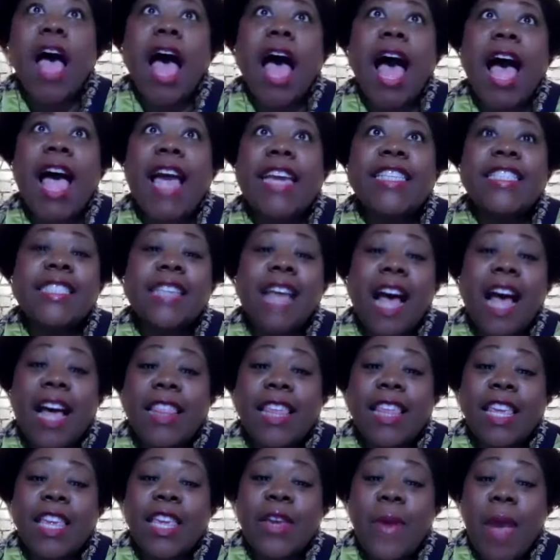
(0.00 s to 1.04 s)
I saw
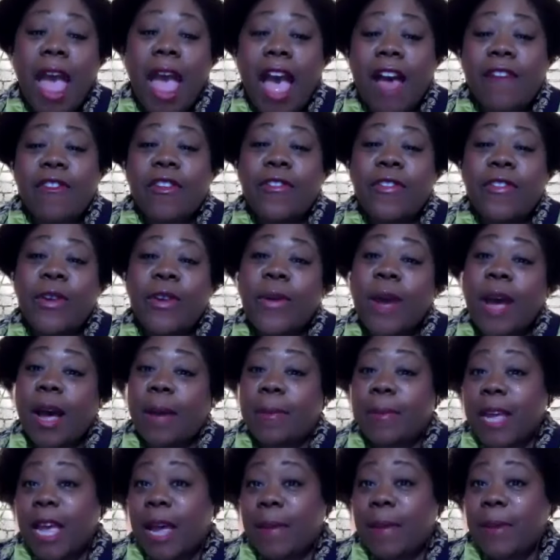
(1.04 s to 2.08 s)
that you have a few
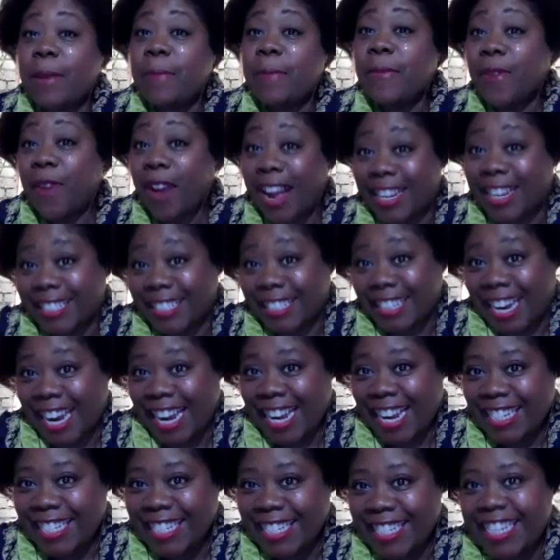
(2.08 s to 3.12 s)
upcoming
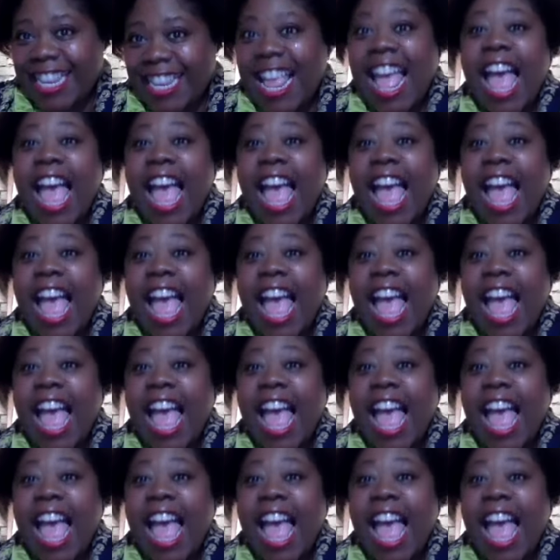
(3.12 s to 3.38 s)
projects.